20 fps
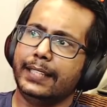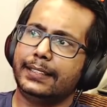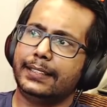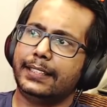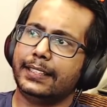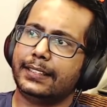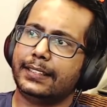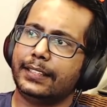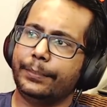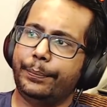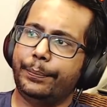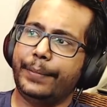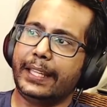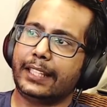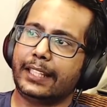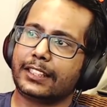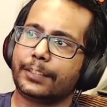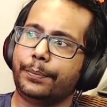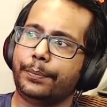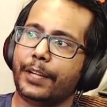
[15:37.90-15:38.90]
Is this the
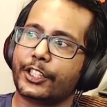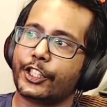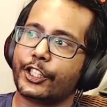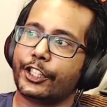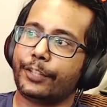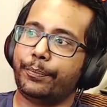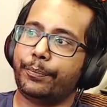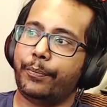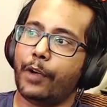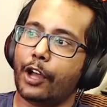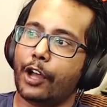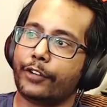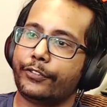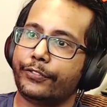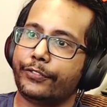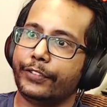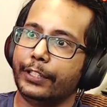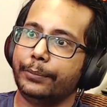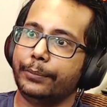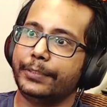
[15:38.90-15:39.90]
biggest budget
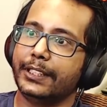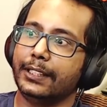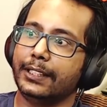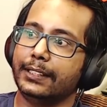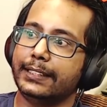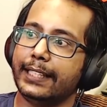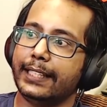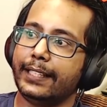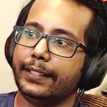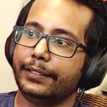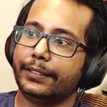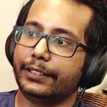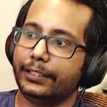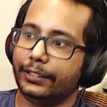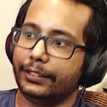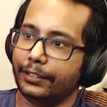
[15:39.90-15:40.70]
Bond film till date?